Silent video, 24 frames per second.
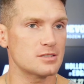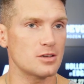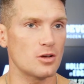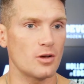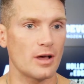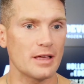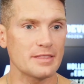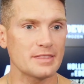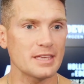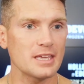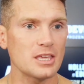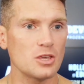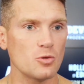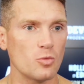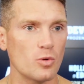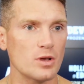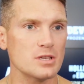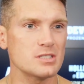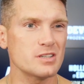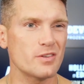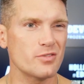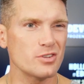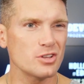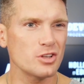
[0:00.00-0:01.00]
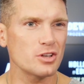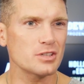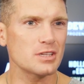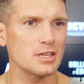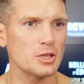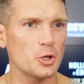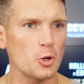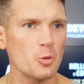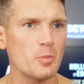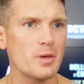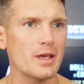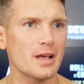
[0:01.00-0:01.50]
So I think he was overlooked
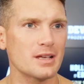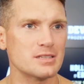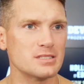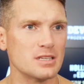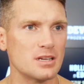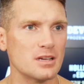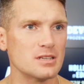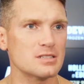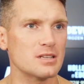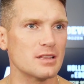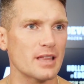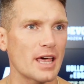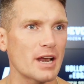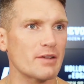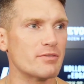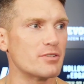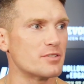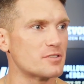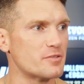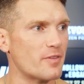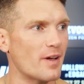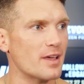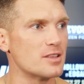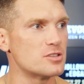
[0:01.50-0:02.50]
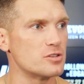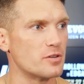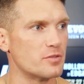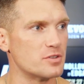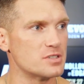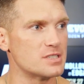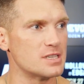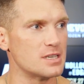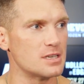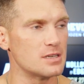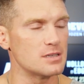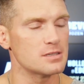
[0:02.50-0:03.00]
a little bit because he does a lot of his fights
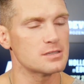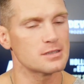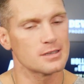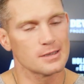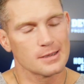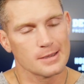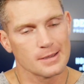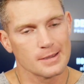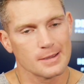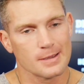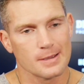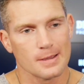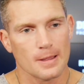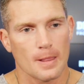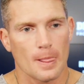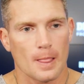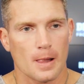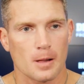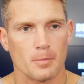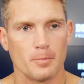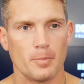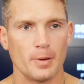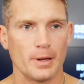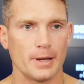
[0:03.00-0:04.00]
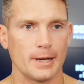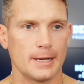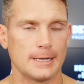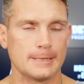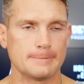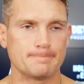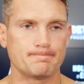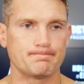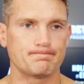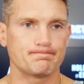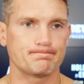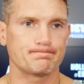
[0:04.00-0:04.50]
overseas, but
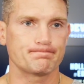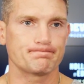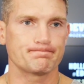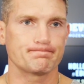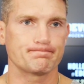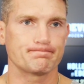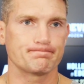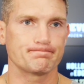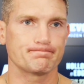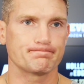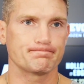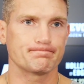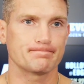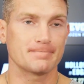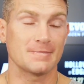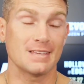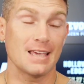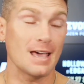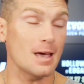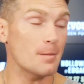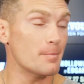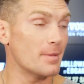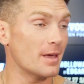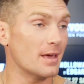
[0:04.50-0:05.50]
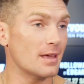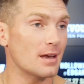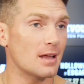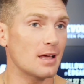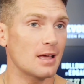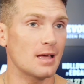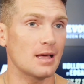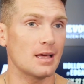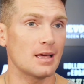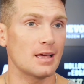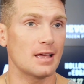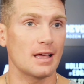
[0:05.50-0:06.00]
um, yeah, man,
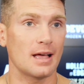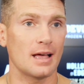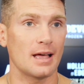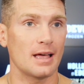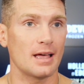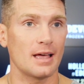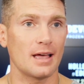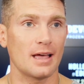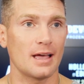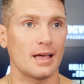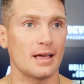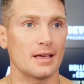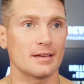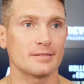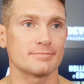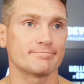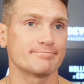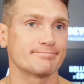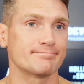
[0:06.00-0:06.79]
uh,